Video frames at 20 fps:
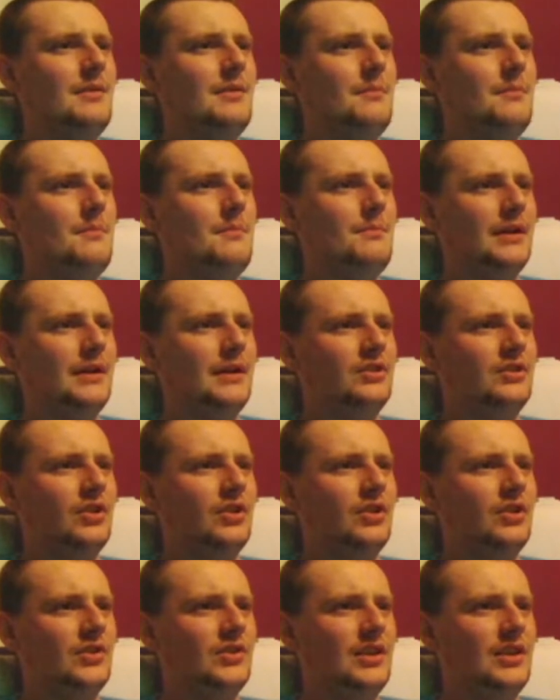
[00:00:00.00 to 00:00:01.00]
Back to
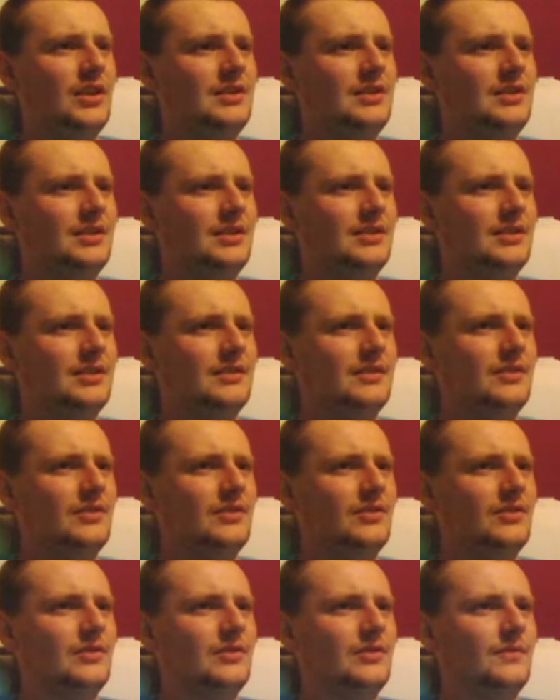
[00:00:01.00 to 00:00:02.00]
Tozin.
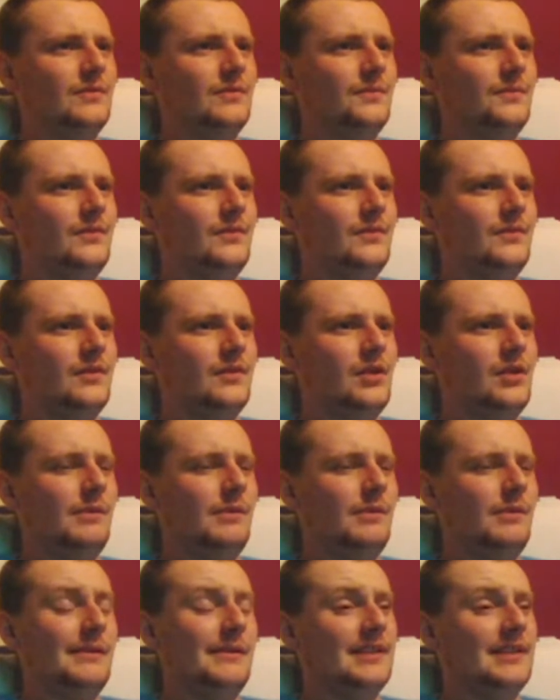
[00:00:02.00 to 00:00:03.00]
Oh,
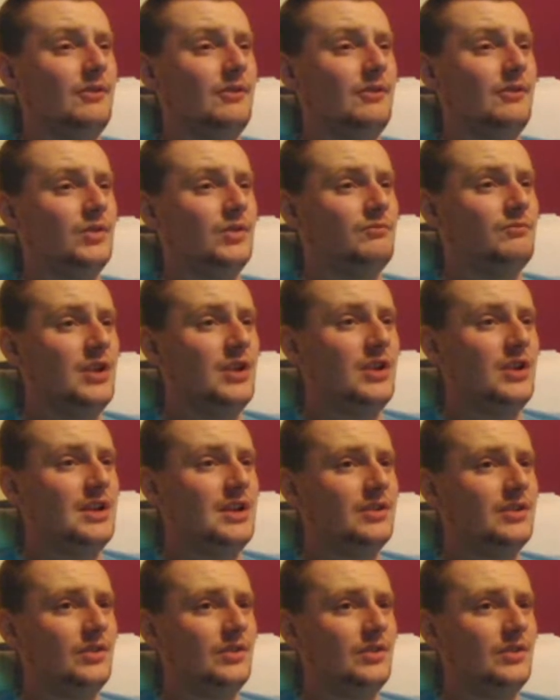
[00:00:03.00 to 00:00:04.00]
back to Harrison Reed.